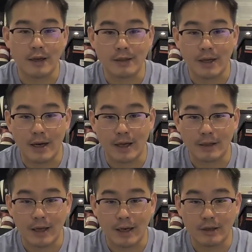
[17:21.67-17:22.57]
Let's get that
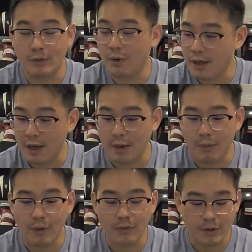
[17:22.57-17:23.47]
out of the way and
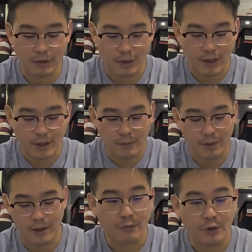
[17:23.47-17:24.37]
move on to the next
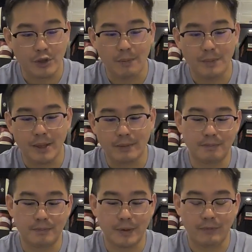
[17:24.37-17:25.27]
part. For jumping,
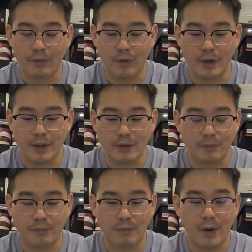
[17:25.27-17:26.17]
the 40s are
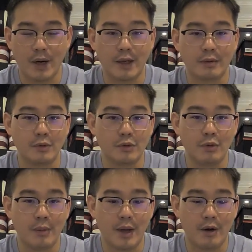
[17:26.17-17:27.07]
running
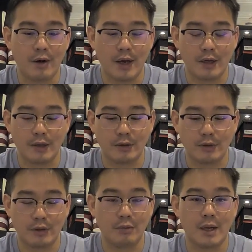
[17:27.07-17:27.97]
Zoom Air and
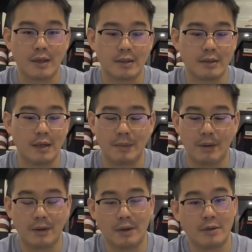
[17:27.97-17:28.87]
Zoom X. I
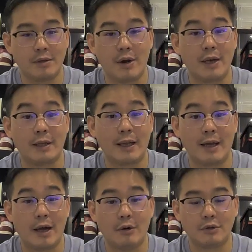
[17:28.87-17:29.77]
mean, is there anything
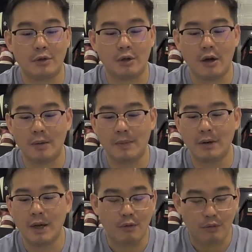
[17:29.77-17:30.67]
else to talk
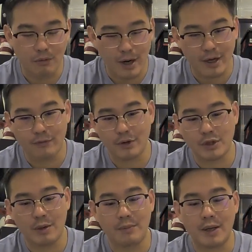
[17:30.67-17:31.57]
about? Great for
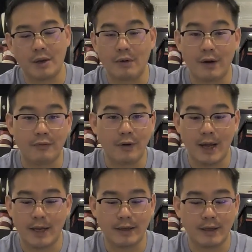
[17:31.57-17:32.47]
jumping, great for
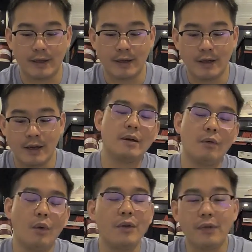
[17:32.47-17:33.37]
landing.
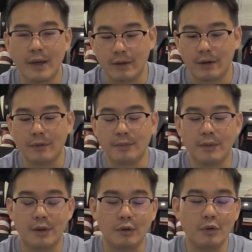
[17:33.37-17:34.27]
One thing though,
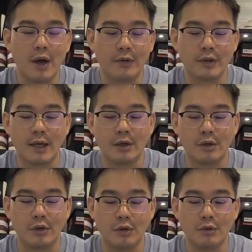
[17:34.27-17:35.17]
you do have to get
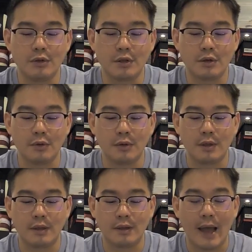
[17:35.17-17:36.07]
used to
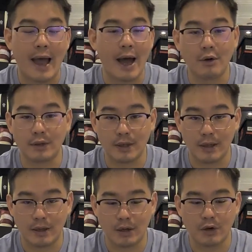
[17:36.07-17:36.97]
how
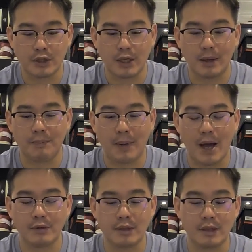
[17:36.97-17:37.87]
the cushioning
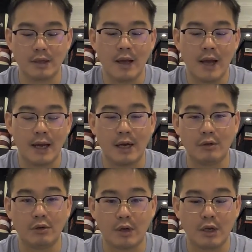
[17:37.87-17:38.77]
bounces and how
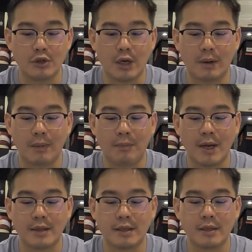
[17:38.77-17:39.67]
the cushioning
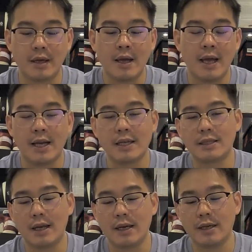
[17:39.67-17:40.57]
compresses. It is
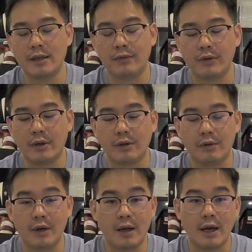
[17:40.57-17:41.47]
slightly different than
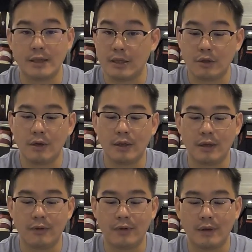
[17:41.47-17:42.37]
39s and certainly
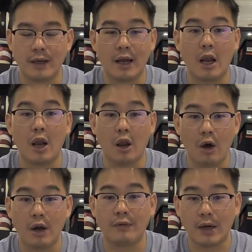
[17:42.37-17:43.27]
different than a
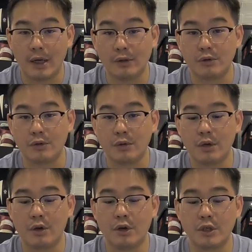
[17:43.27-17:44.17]
lot of other
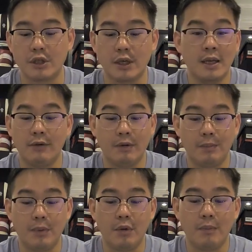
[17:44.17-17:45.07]
cushion, even
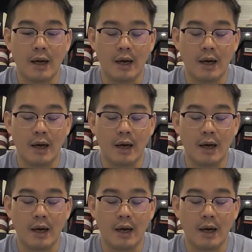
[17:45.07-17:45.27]
Boom.